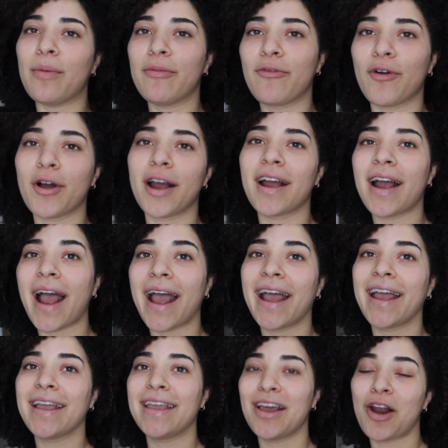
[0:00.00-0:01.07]
before
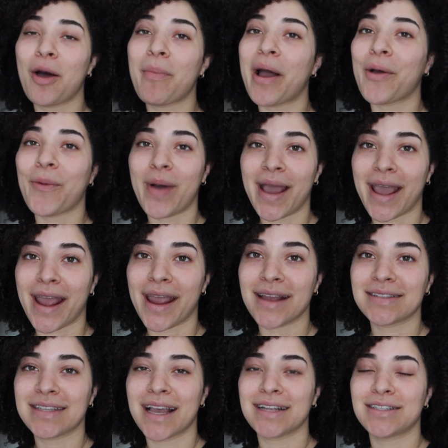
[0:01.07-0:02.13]
I get on my way
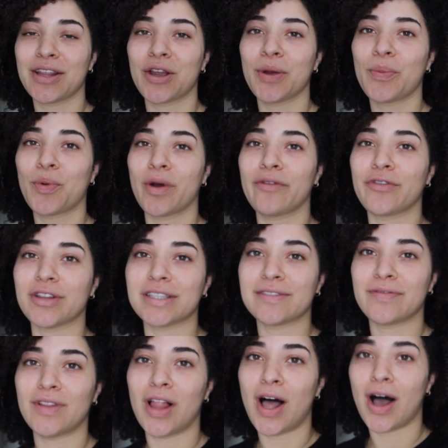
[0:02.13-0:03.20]
to head to the airport for this
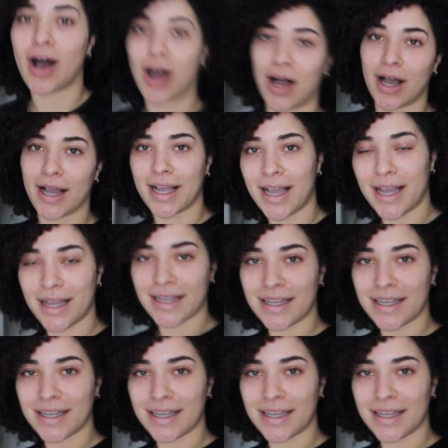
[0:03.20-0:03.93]
vlog,